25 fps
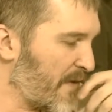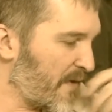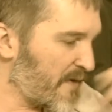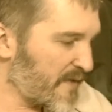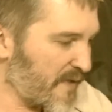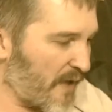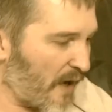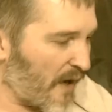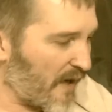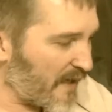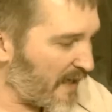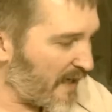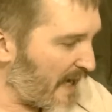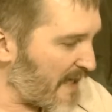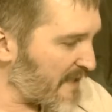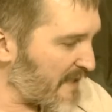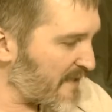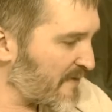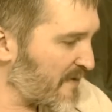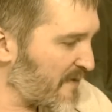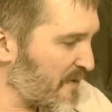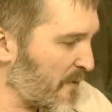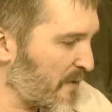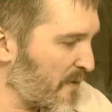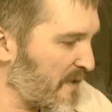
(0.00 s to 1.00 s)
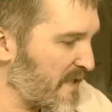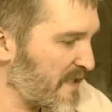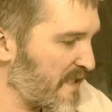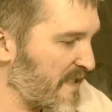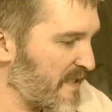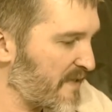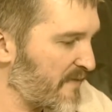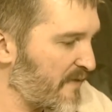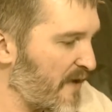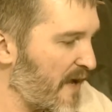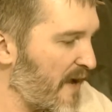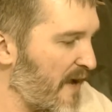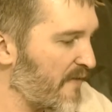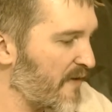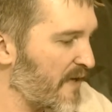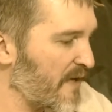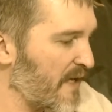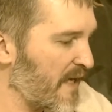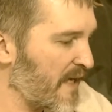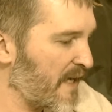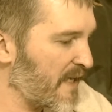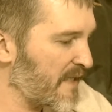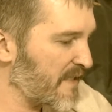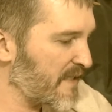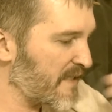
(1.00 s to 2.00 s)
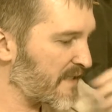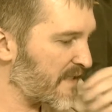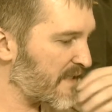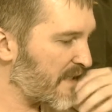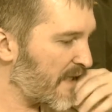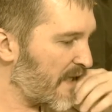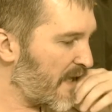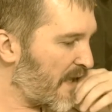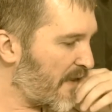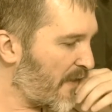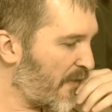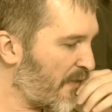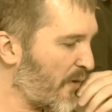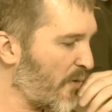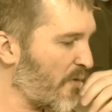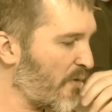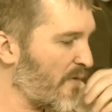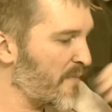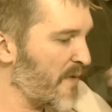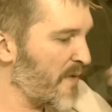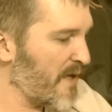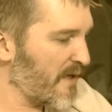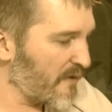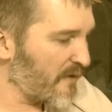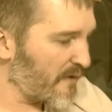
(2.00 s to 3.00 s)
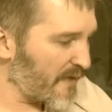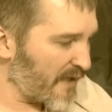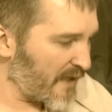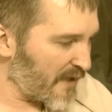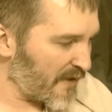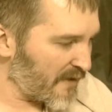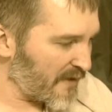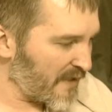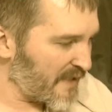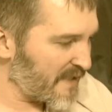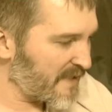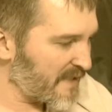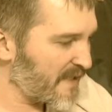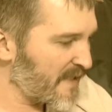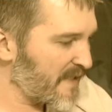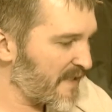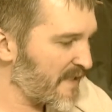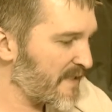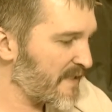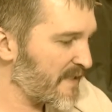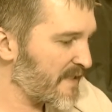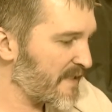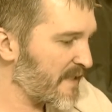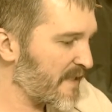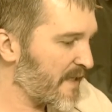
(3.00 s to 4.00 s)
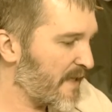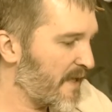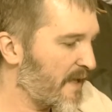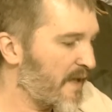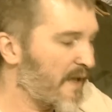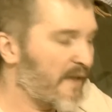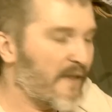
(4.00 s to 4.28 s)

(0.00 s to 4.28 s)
There's all kinds of sources of evidence that there were mental illnesses,